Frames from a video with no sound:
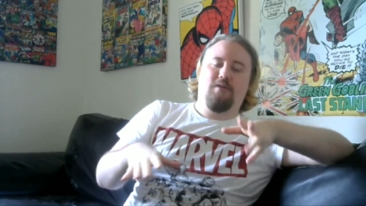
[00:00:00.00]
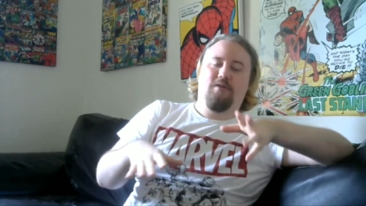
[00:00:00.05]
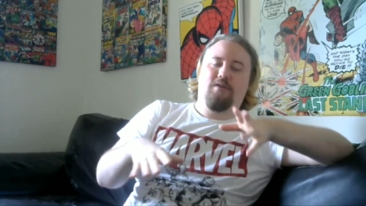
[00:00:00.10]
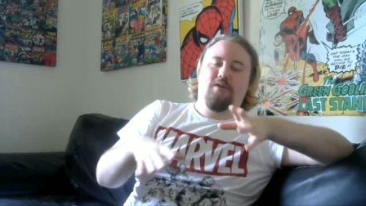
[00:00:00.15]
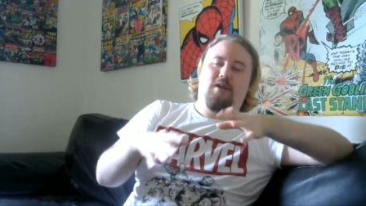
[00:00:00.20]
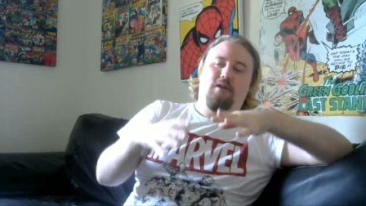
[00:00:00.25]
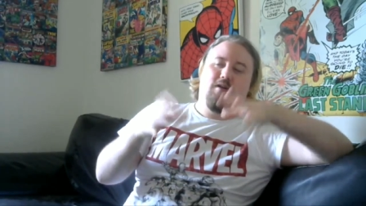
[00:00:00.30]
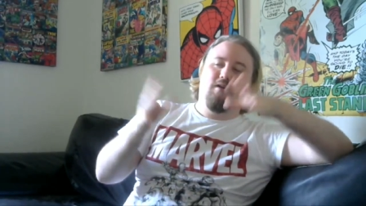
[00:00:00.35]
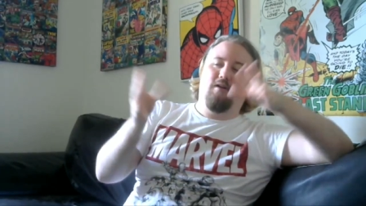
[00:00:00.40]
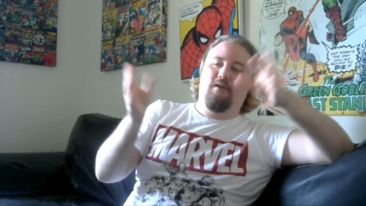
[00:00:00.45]
She's
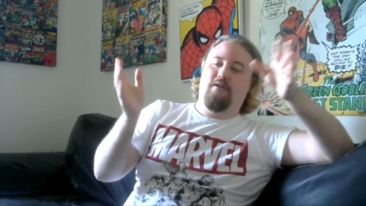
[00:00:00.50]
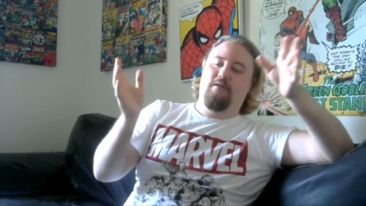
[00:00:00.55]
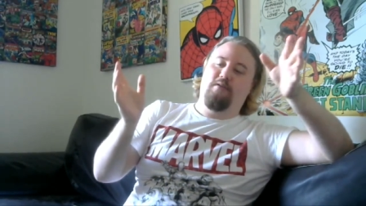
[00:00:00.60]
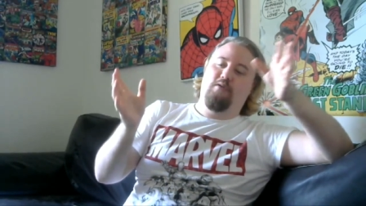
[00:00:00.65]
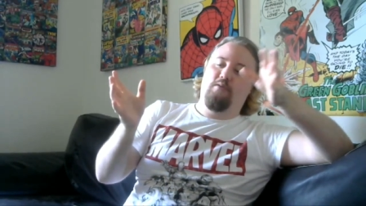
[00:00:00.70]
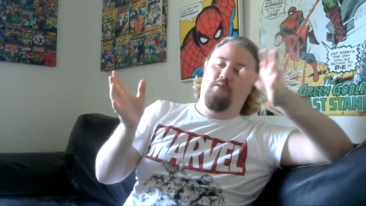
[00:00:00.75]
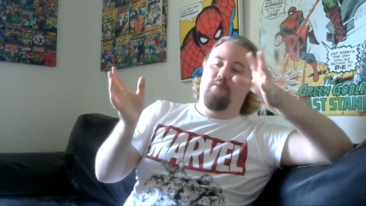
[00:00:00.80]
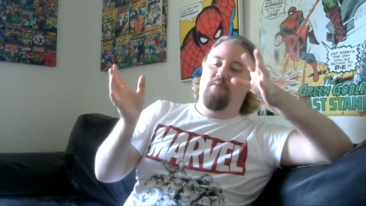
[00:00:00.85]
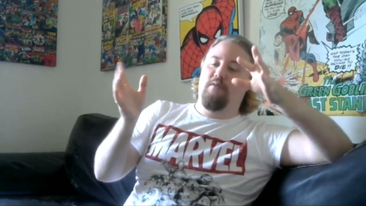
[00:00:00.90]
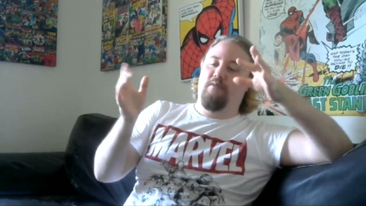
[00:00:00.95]
like, oh,
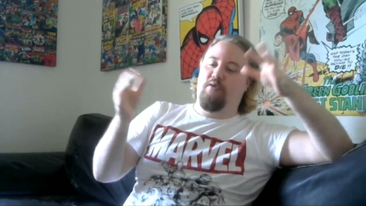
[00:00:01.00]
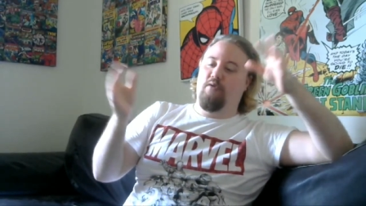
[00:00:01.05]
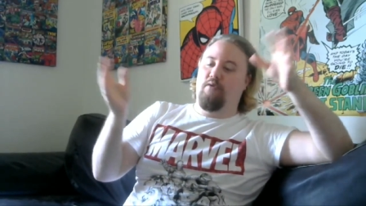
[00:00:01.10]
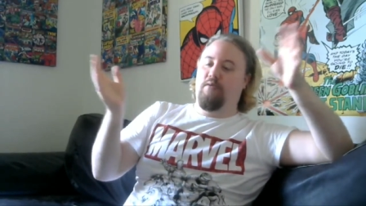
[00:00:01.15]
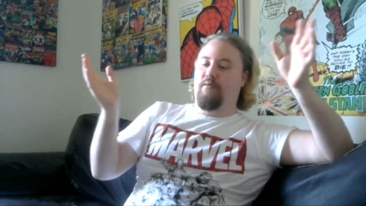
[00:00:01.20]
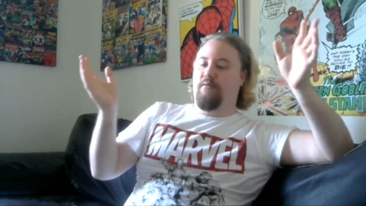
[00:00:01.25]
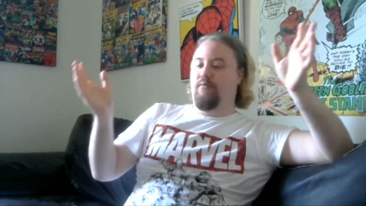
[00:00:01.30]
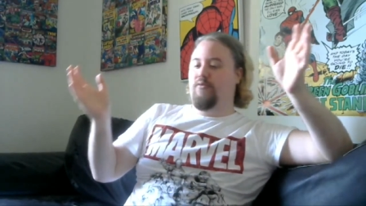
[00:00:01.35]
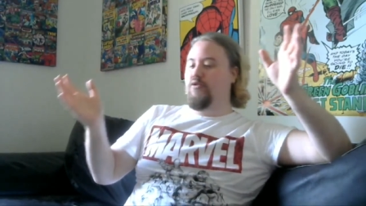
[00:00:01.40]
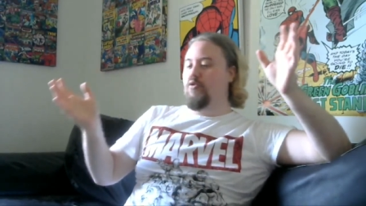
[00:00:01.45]
if
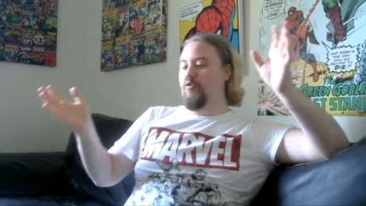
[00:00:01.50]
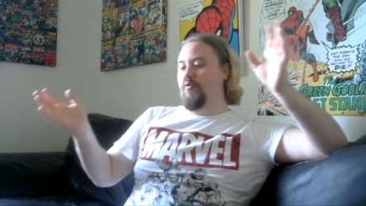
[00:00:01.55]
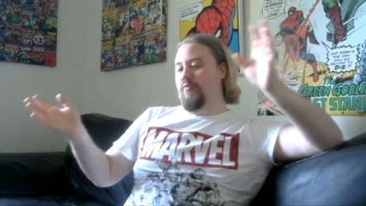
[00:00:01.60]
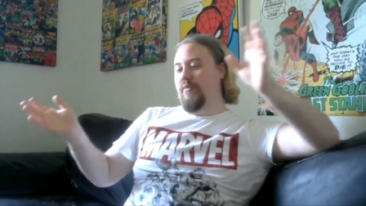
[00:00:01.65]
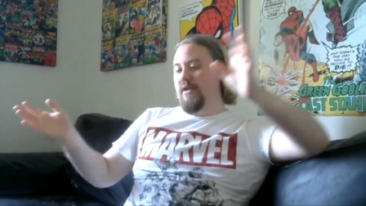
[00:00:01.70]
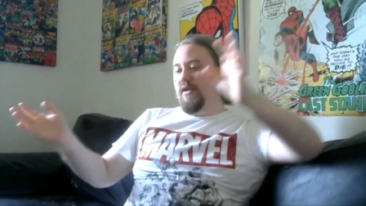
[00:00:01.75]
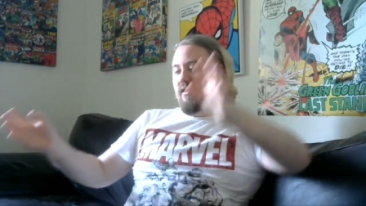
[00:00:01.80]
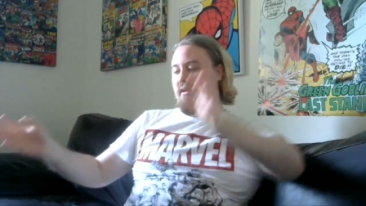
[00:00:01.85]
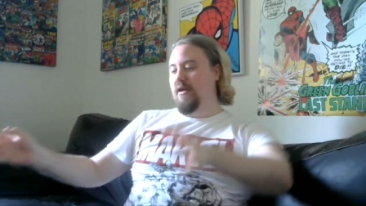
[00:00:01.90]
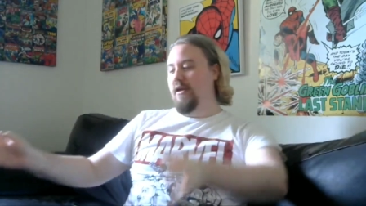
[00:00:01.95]
you shoot
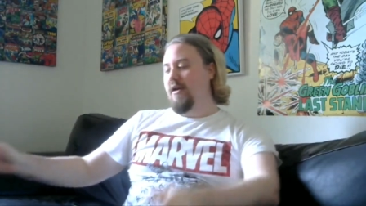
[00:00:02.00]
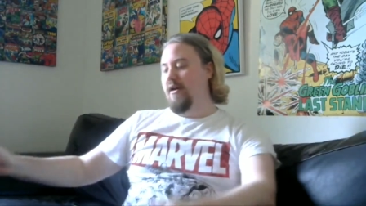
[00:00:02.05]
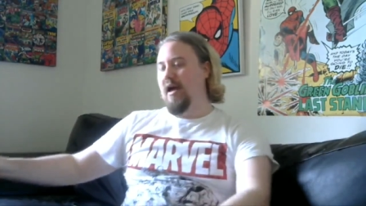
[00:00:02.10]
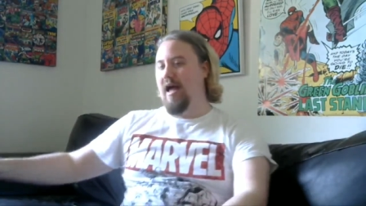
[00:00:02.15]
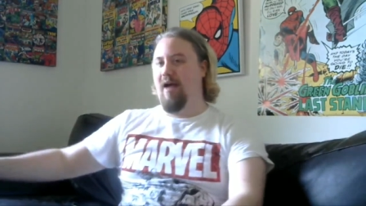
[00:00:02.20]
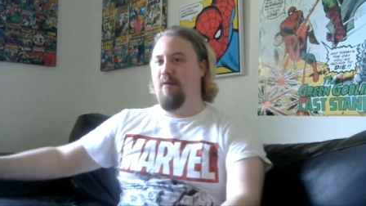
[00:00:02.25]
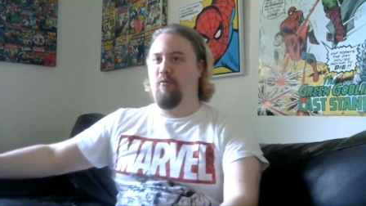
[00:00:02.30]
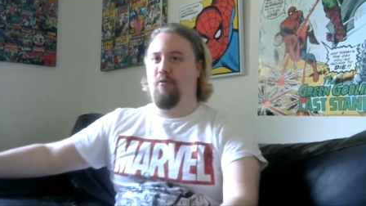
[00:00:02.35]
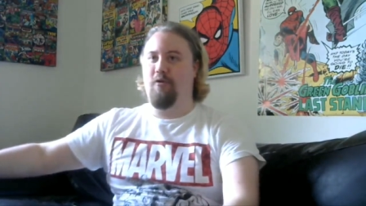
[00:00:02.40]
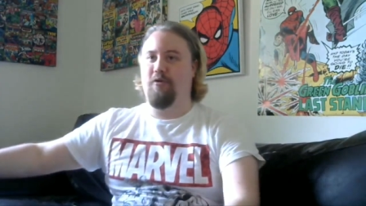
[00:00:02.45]
me,
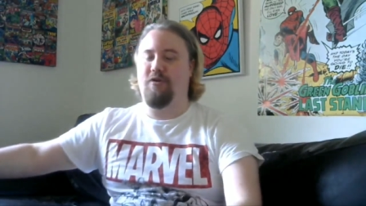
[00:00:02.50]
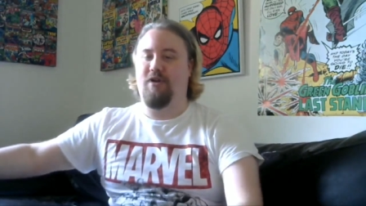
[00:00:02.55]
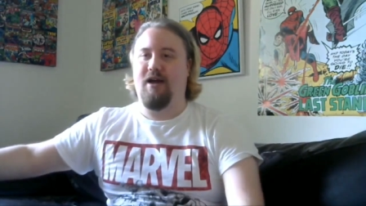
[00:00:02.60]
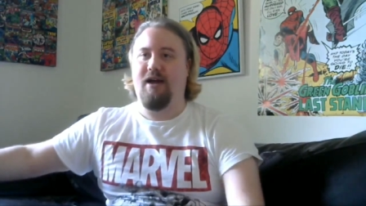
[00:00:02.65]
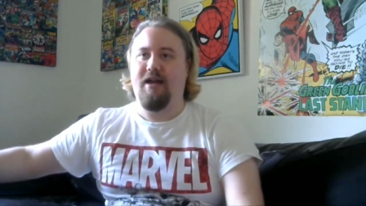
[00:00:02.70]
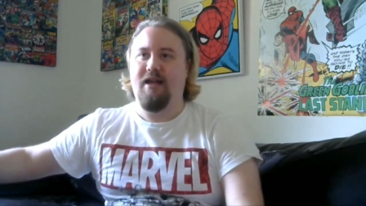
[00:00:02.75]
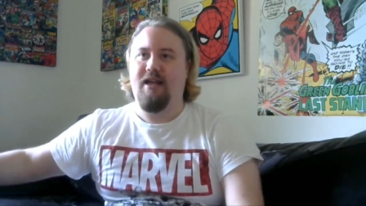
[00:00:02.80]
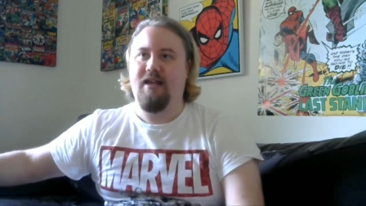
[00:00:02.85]
I won't die.